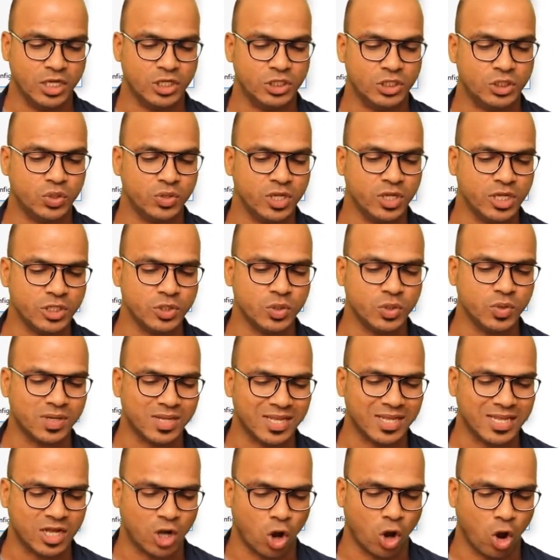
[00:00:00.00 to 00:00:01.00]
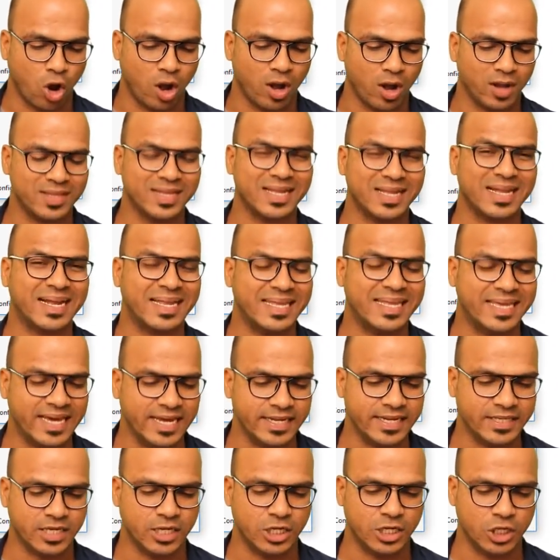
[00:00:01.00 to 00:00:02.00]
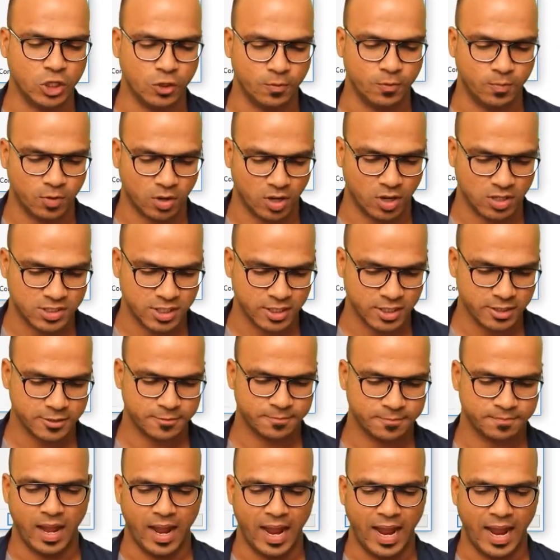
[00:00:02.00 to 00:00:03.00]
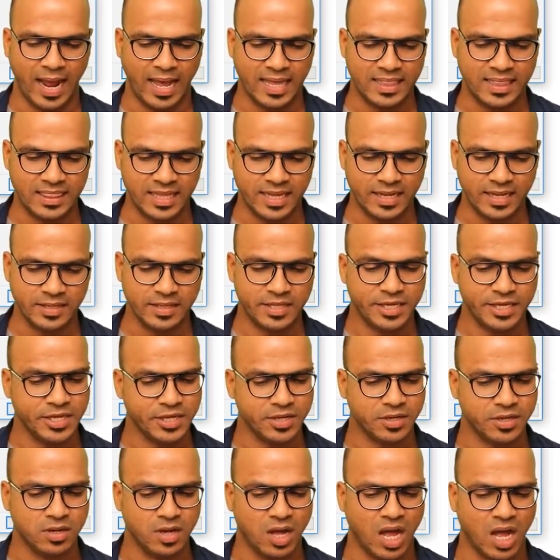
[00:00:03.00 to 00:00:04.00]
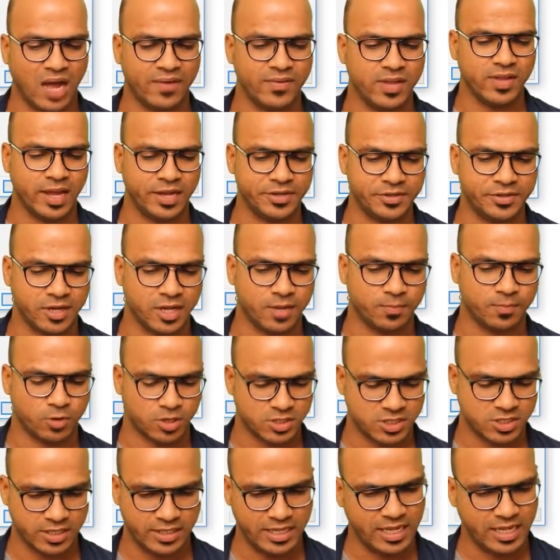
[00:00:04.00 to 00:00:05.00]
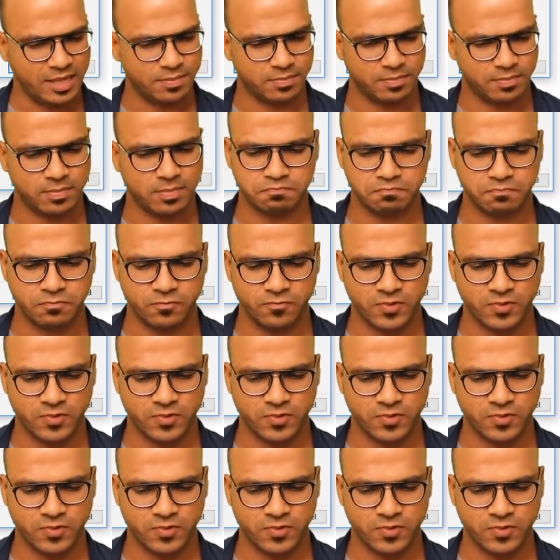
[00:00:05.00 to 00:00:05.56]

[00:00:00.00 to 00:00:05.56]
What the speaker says: You need to click on Create New Project, and then here I enter a project name.